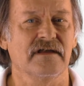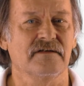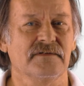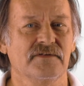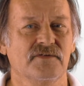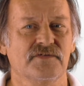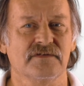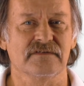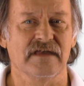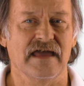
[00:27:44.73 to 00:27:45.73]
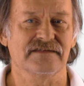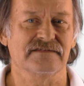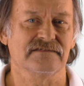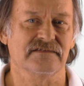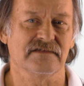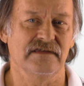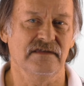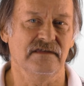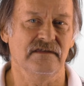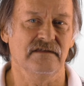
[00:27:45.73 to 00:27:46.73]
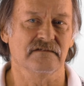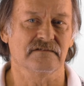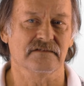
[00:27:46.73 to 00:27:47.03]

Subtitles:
evolution, that's the key.